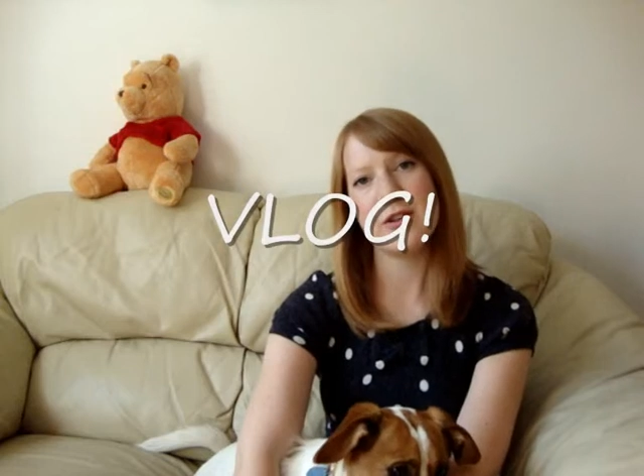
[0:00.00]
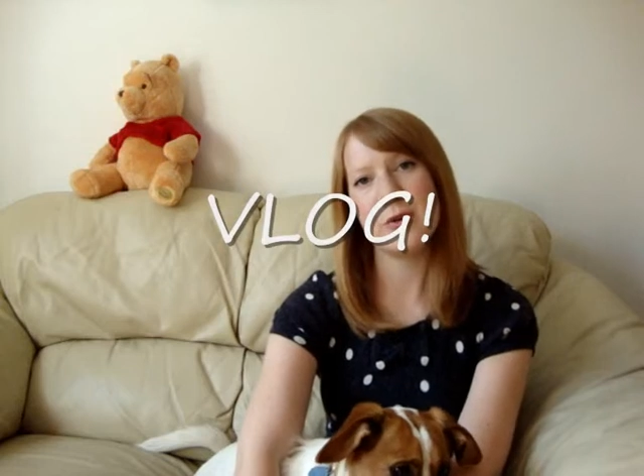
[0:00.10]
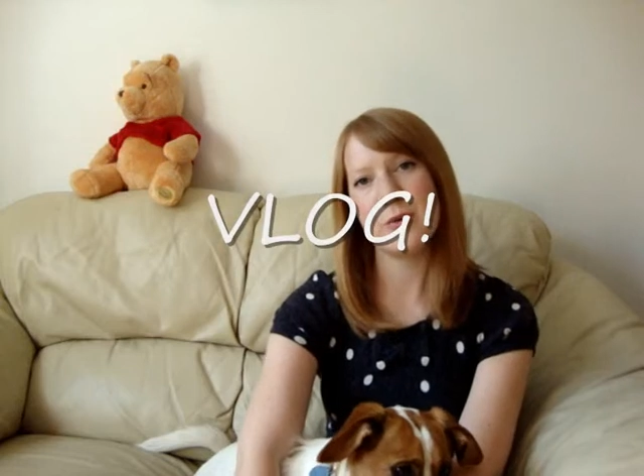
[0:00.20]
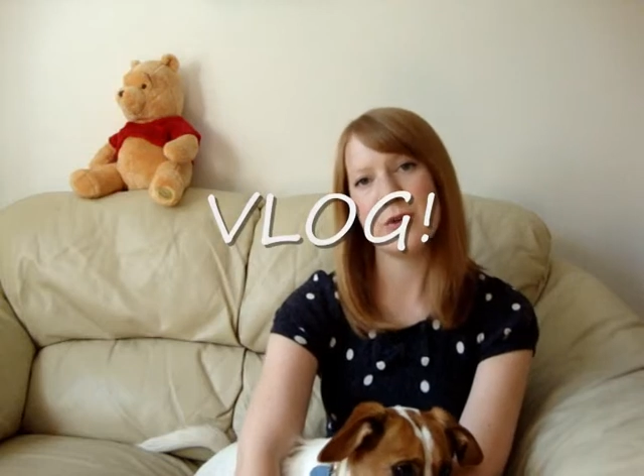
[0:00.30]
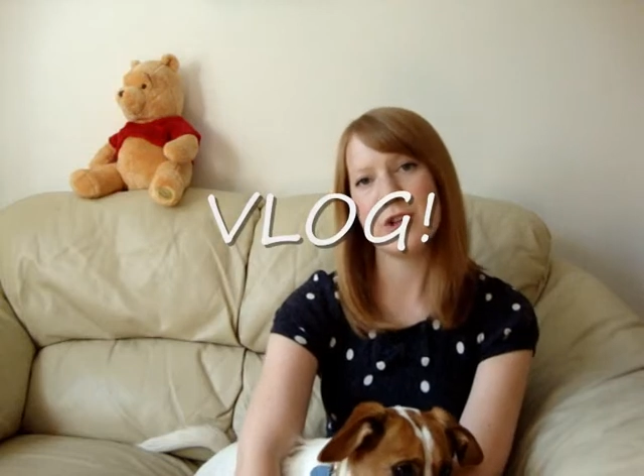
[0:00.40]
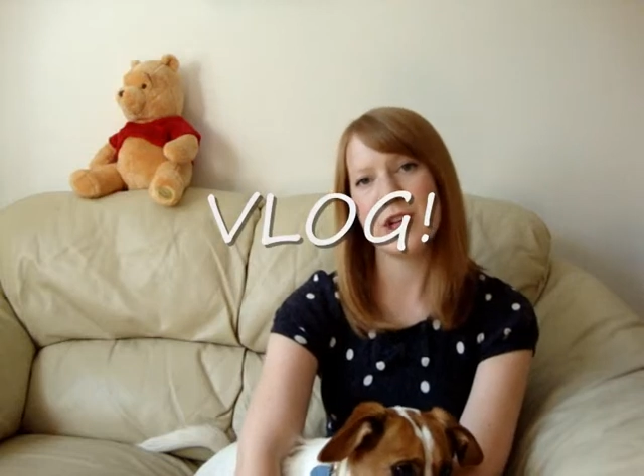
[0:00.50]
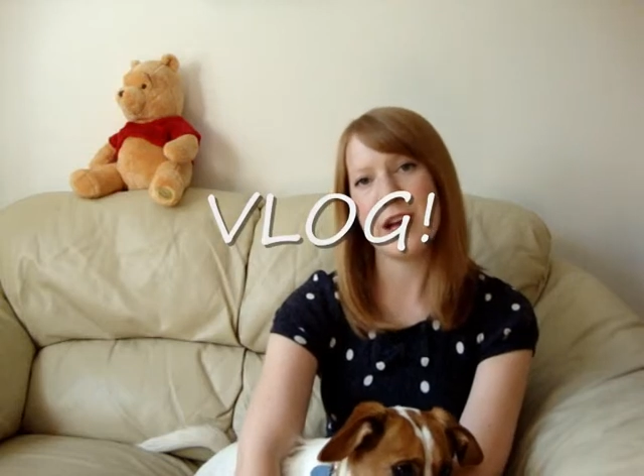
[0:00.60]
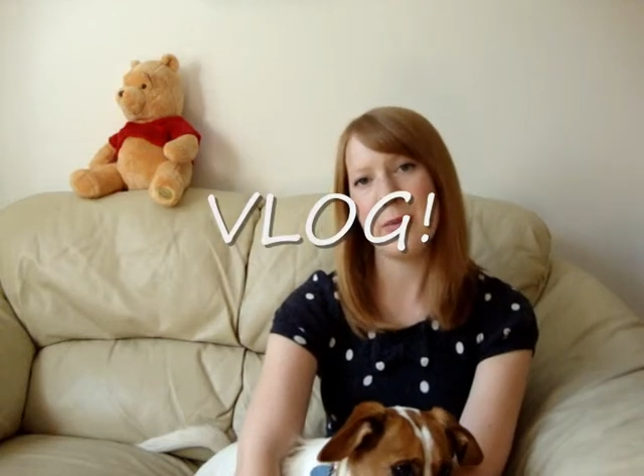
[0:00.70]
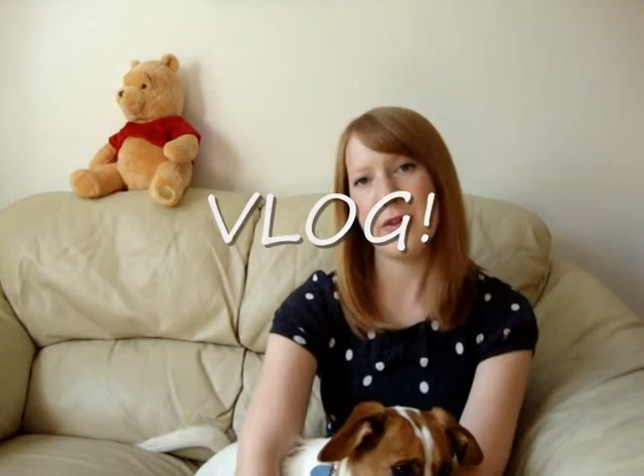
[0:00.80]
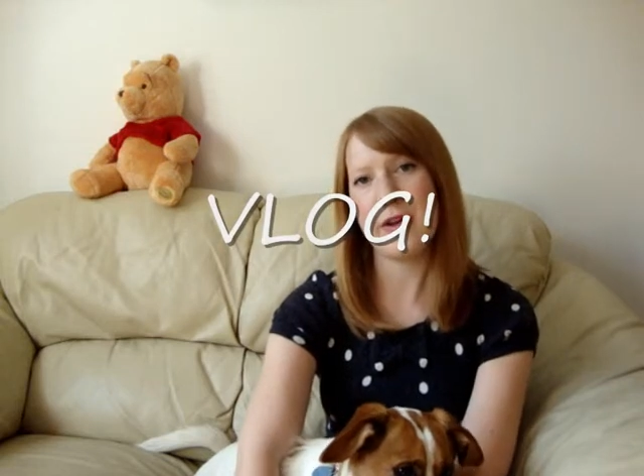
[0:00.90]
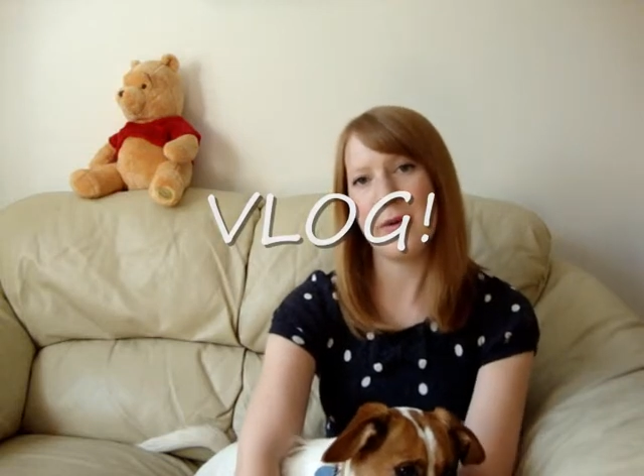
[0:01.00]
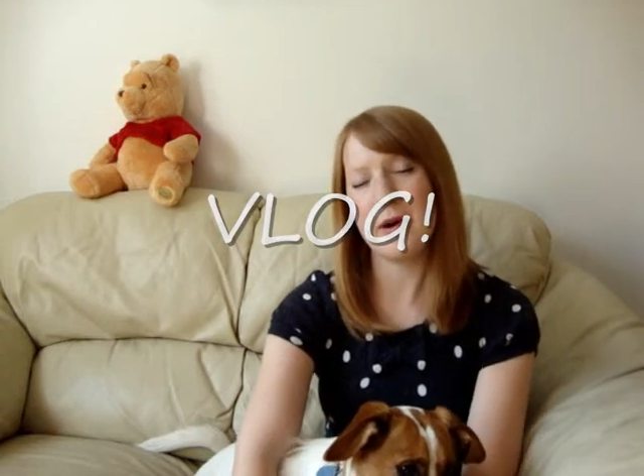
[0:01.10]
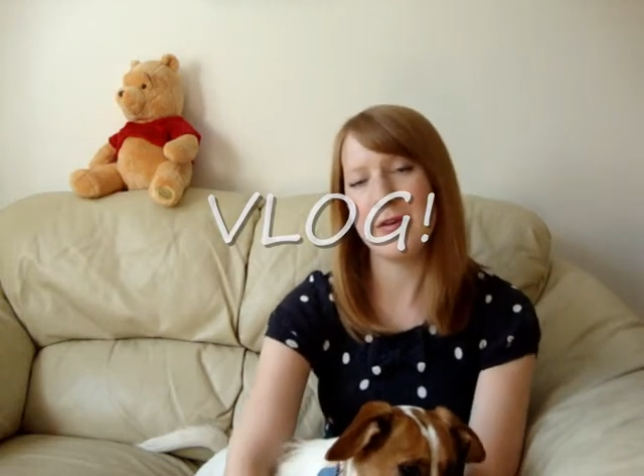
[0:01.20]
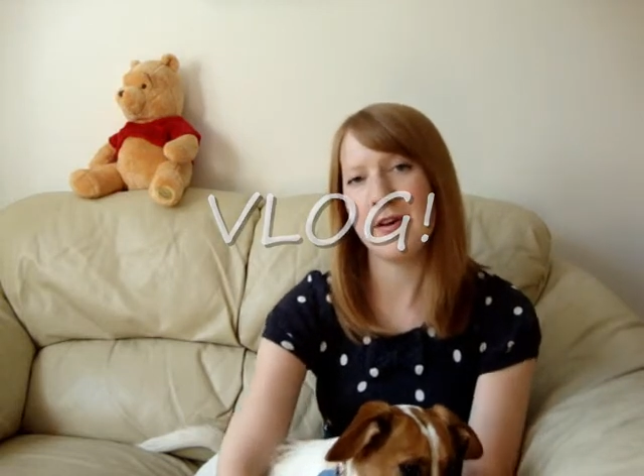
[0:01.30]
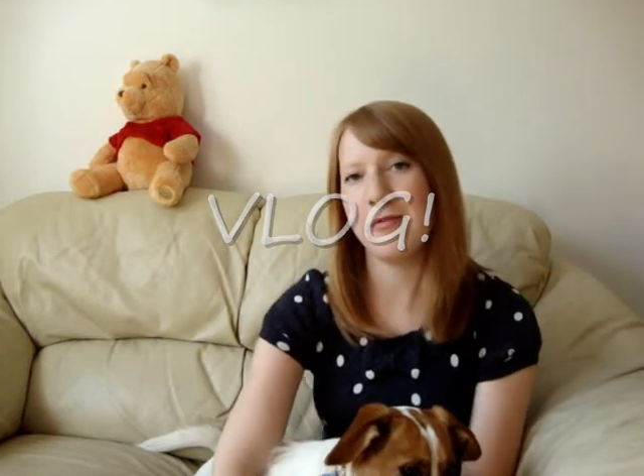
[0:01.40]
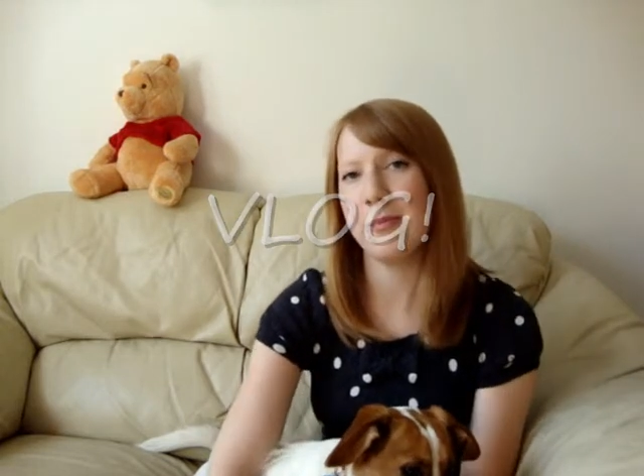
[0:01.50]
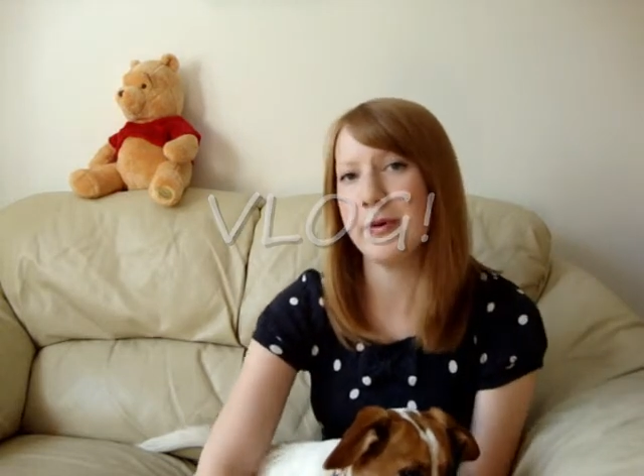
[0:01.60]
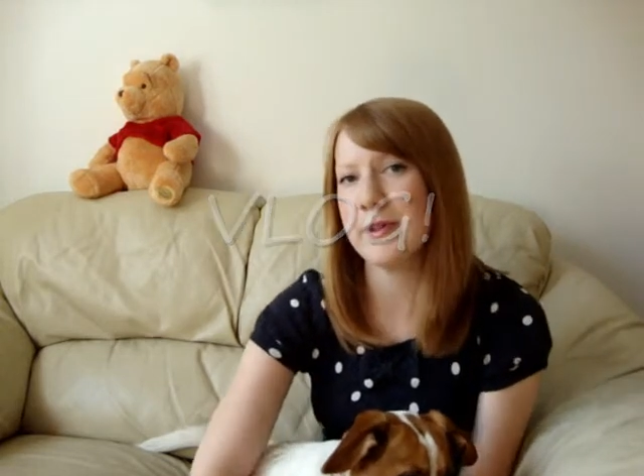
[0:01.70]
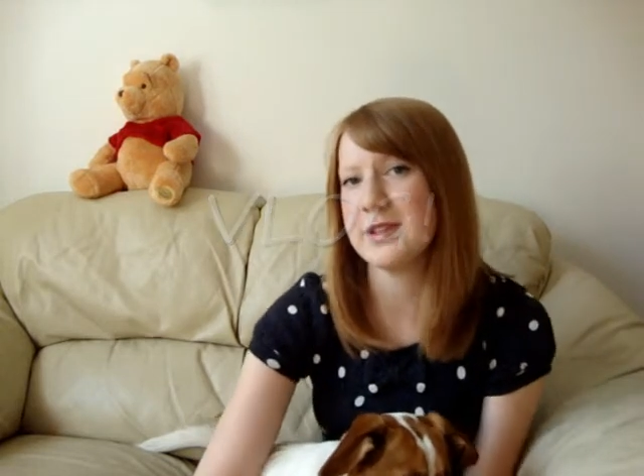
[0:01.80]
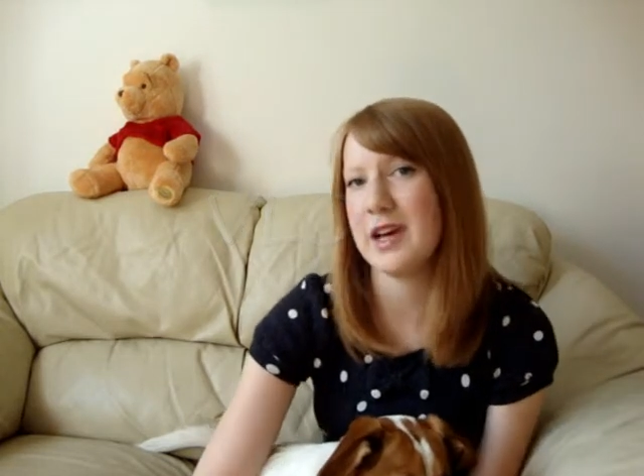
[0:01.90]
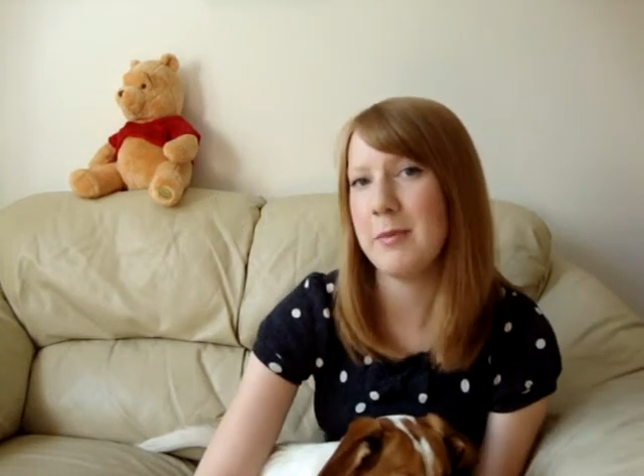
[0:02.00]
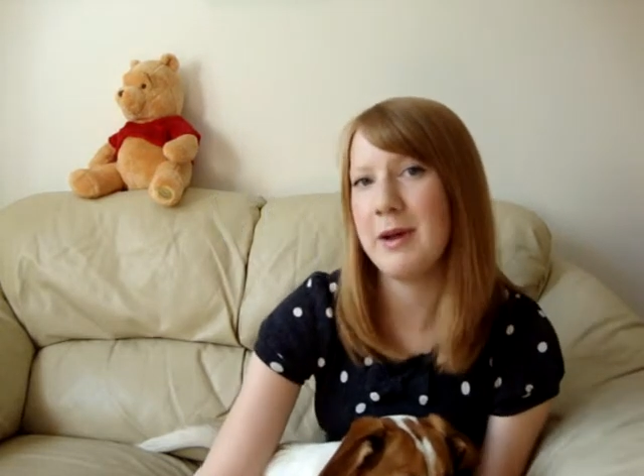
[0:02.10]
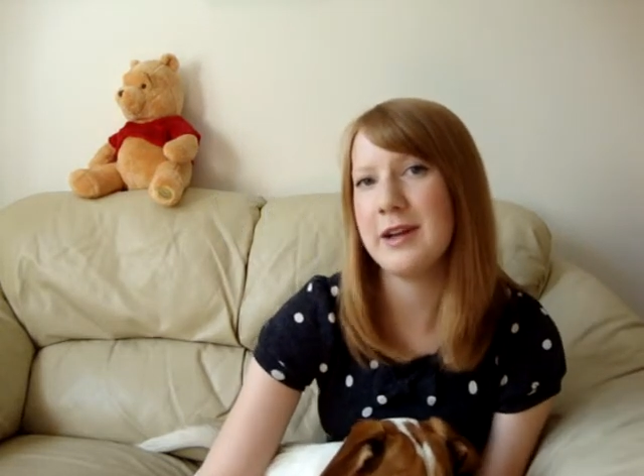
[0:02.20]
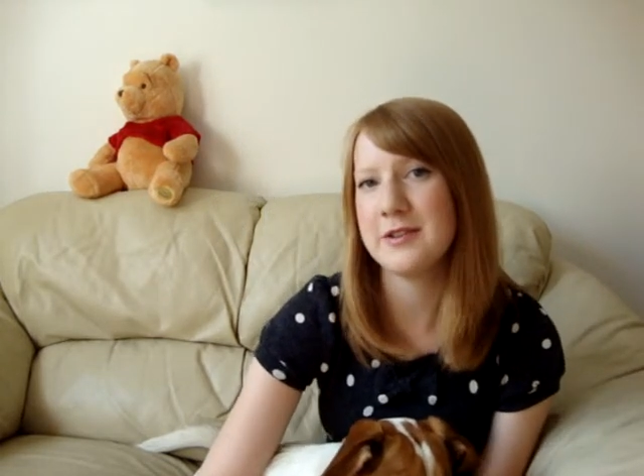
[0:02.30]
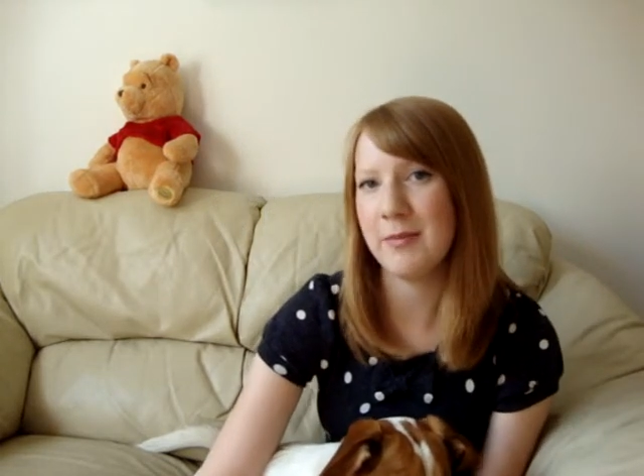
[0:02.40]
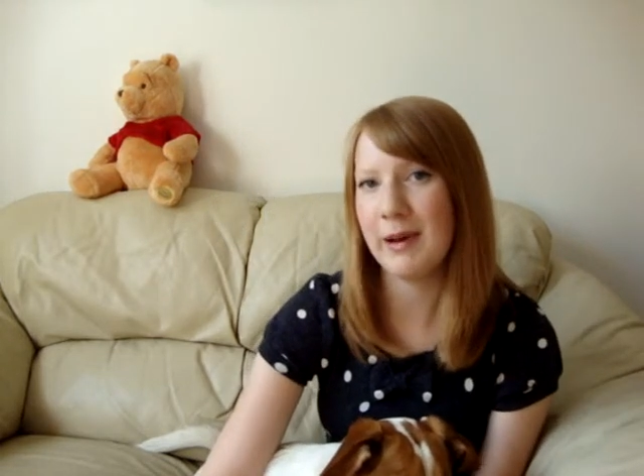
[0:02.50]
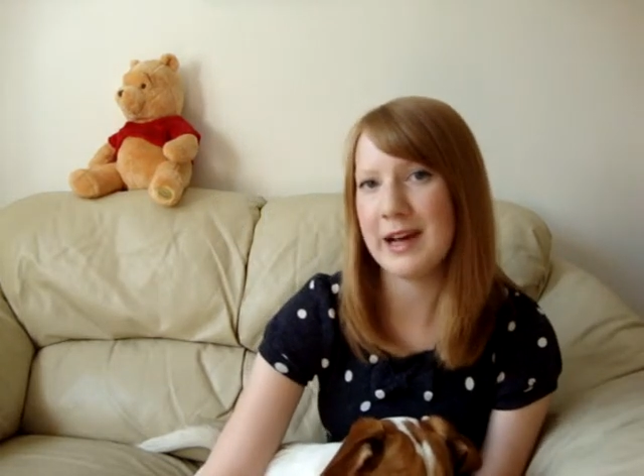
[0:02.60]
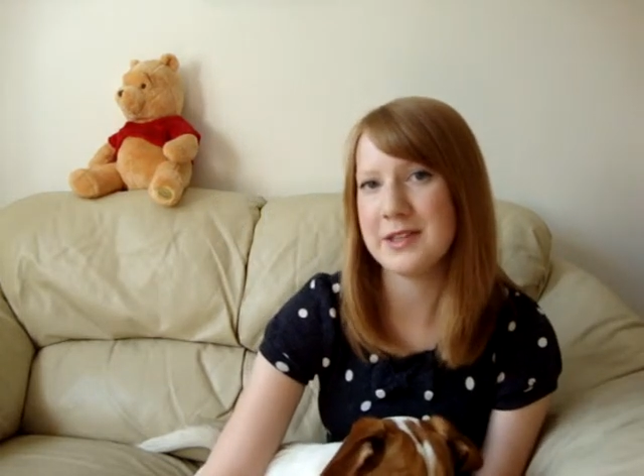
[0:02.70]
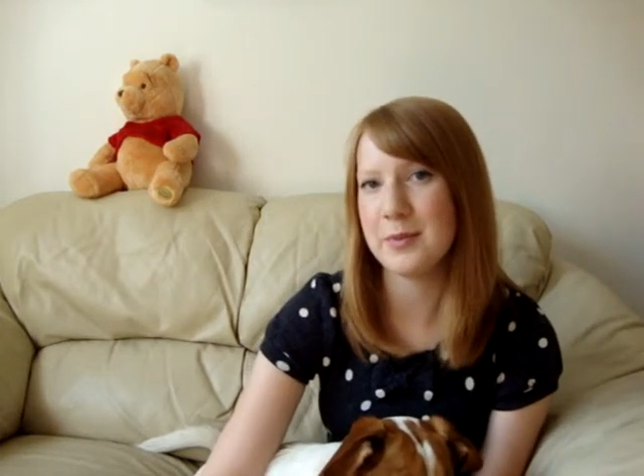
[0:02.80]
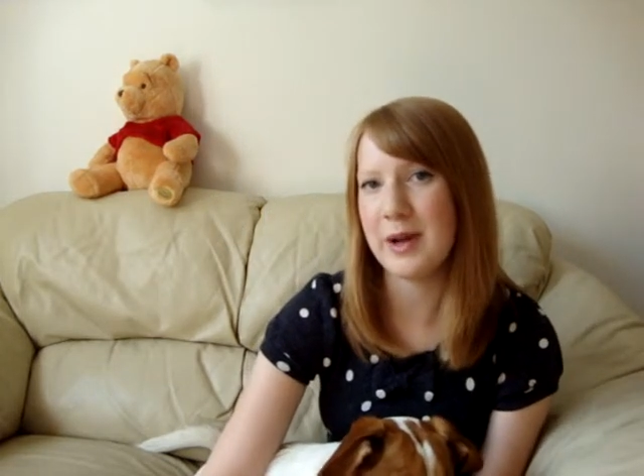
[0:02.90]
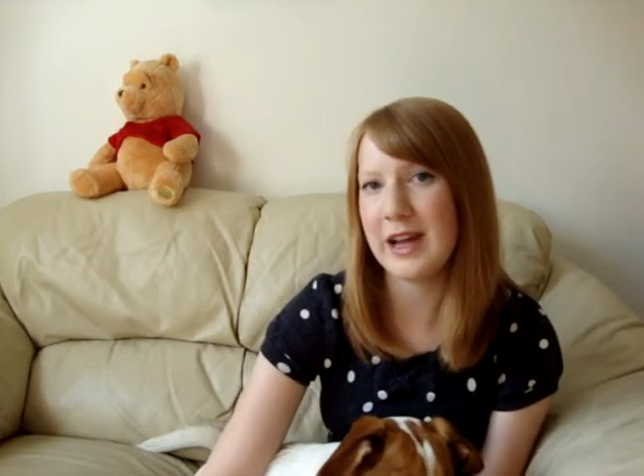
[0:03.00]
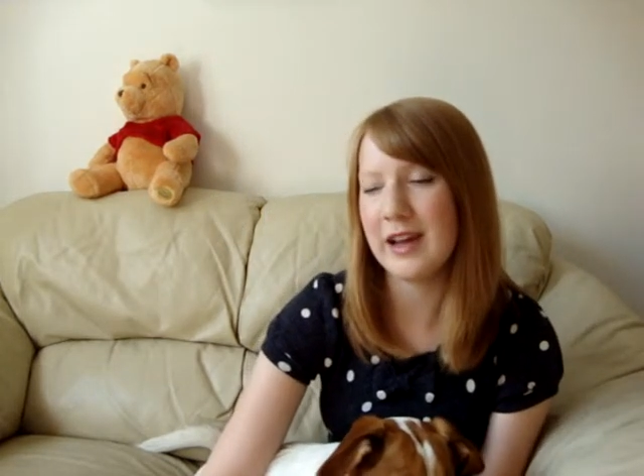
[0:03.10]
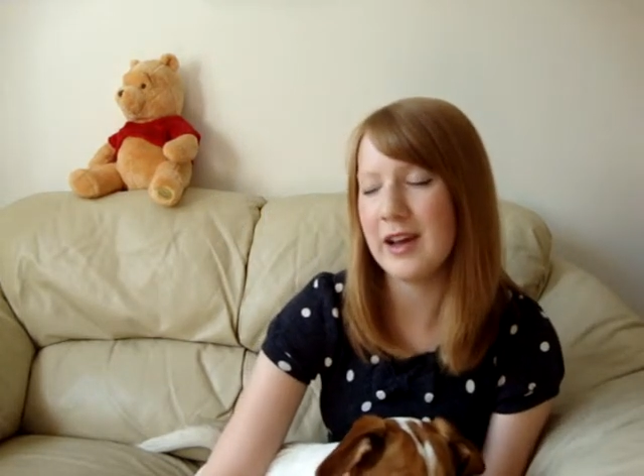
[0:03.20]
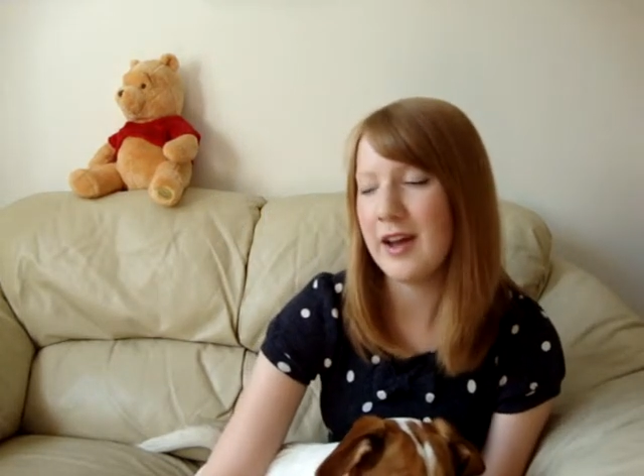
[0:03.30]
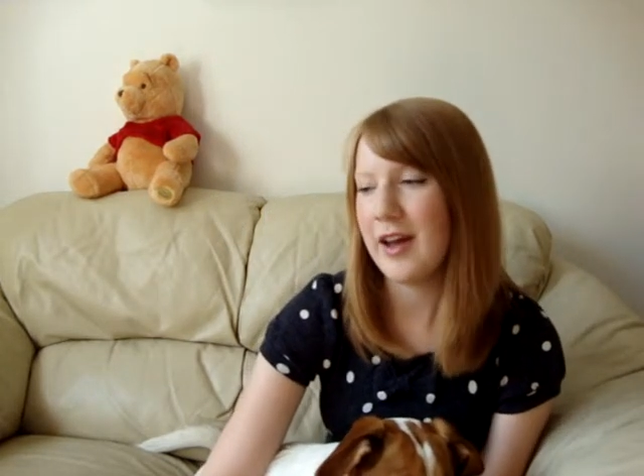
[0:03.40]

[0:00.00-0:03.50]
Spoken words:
to share with you a craft book that I picked up last week.